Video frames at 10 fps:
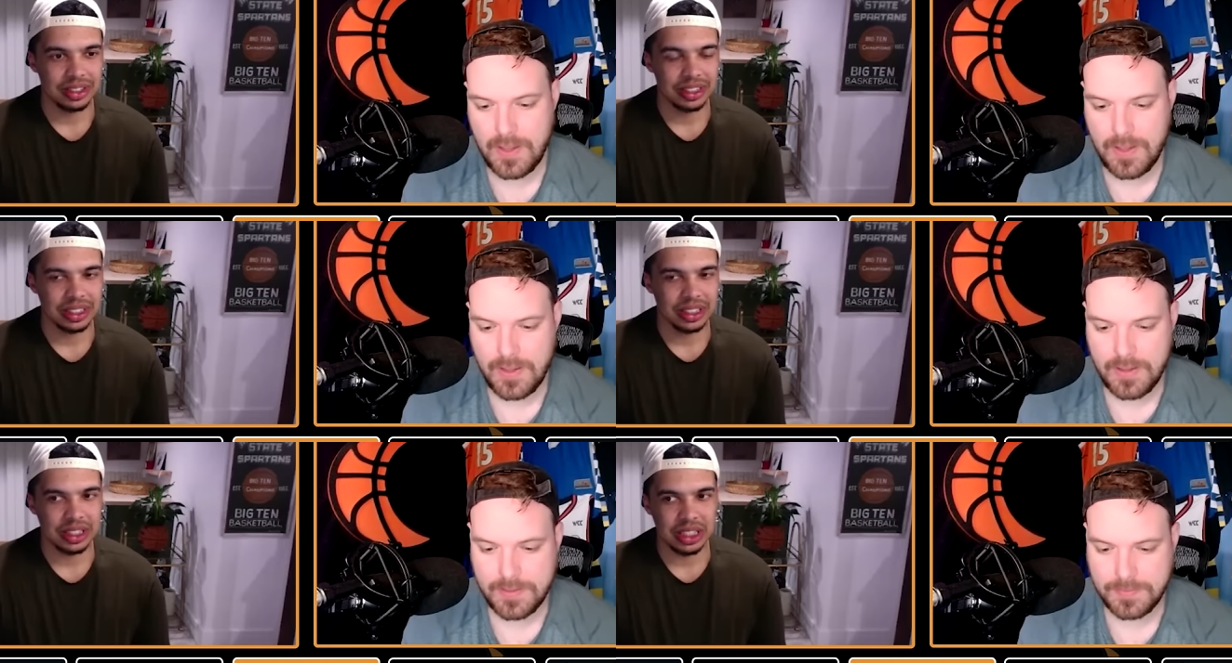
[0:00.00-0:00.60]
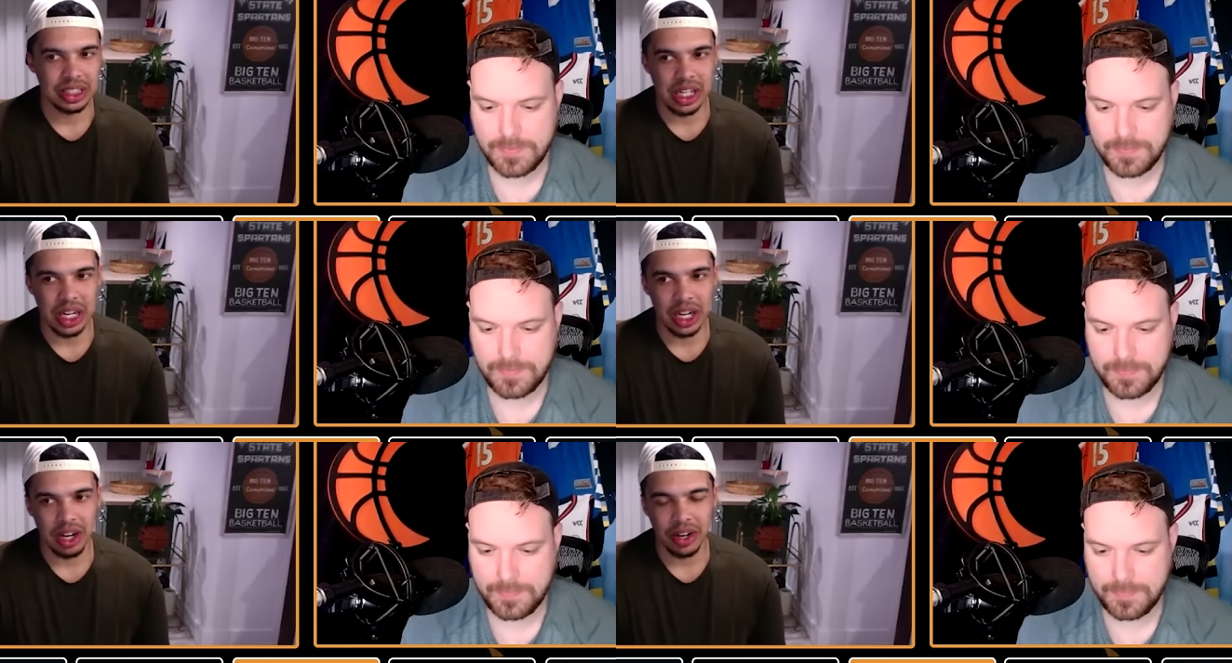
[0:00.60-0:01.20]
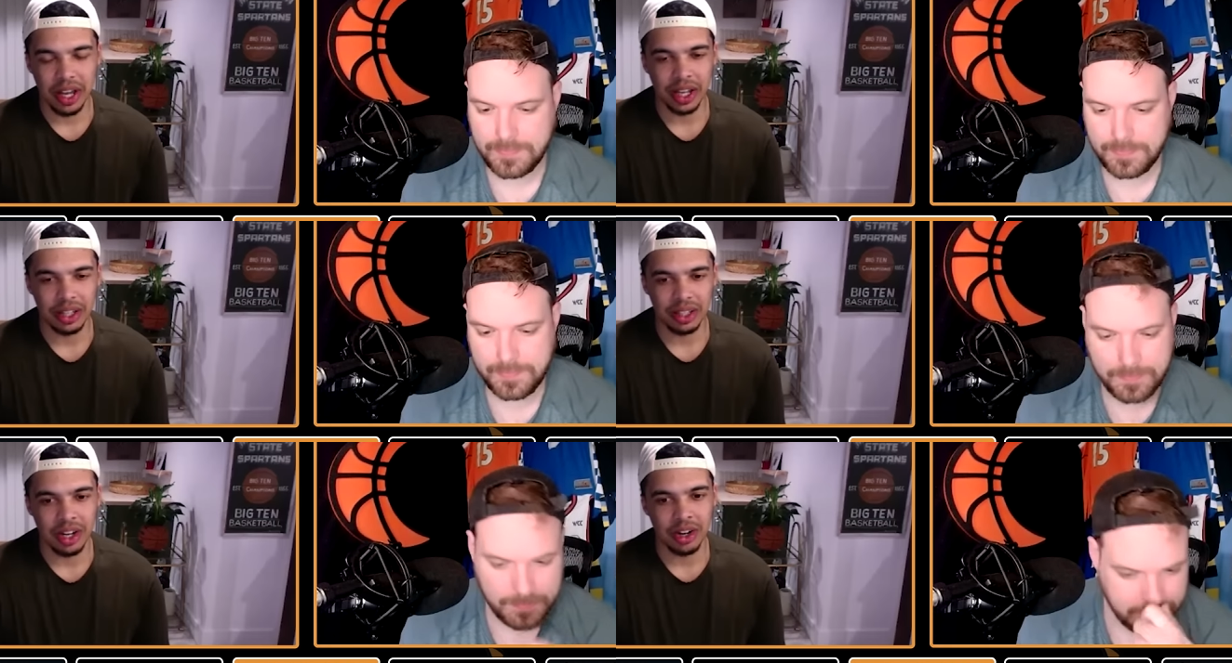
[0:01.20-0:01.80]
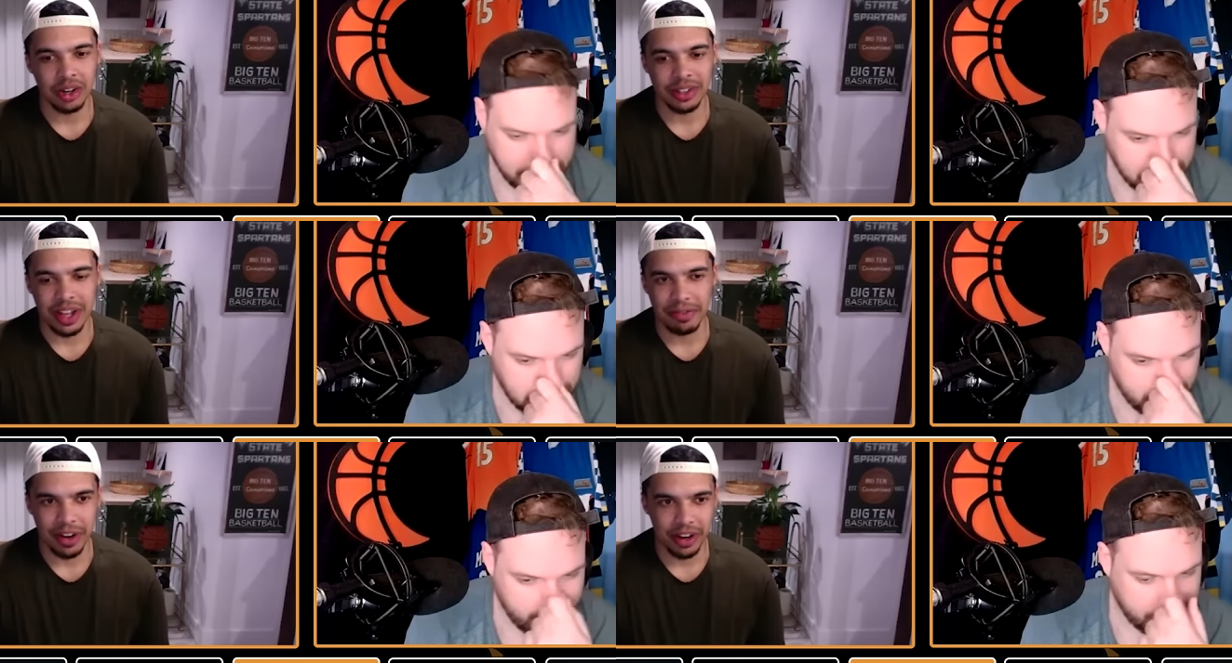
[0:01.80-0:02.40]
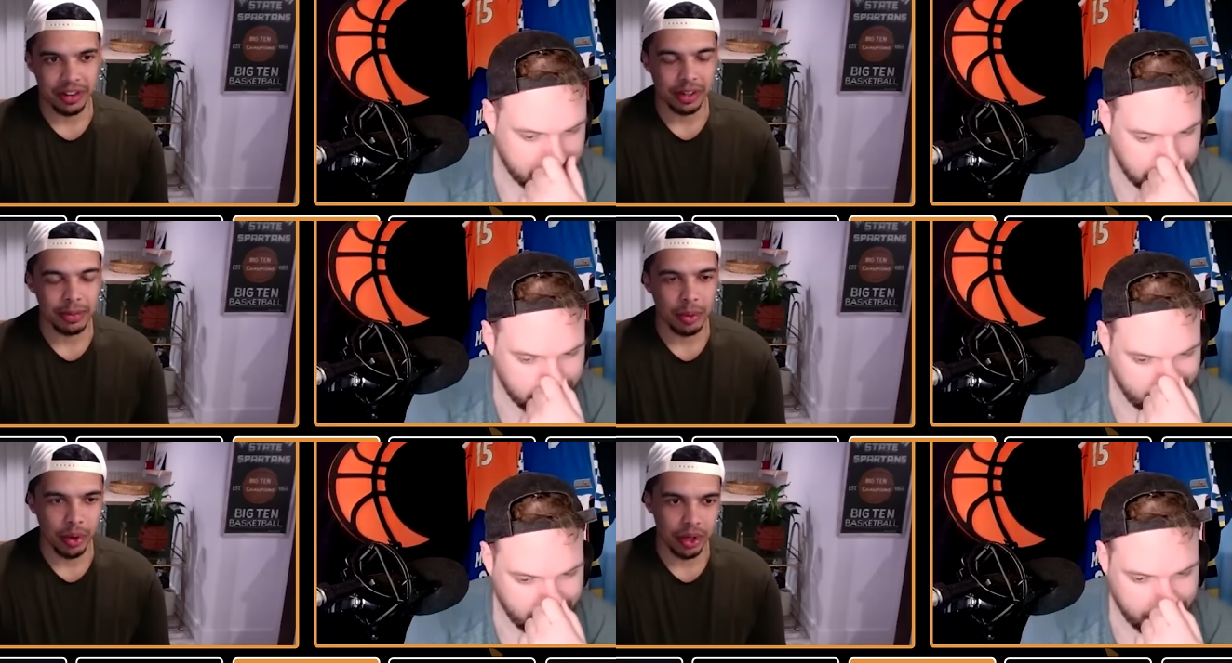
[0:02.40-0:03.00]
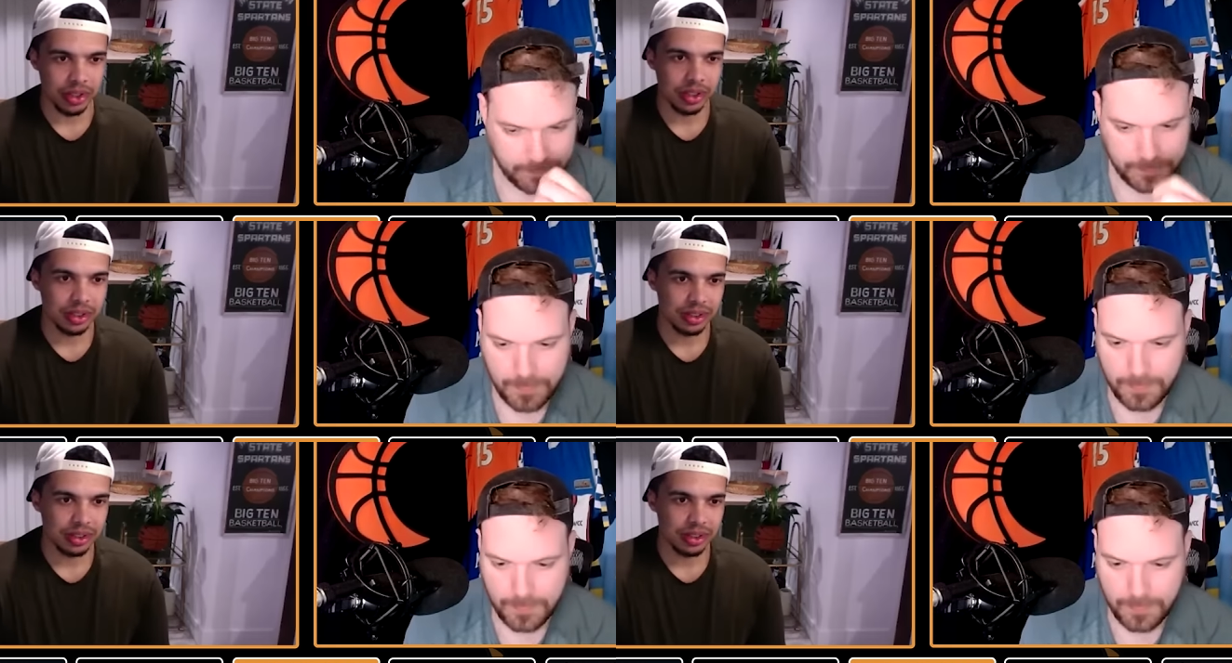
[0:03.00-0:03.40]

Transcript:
Speaker 1: Okay, no, it's not fair. They're going to be worse.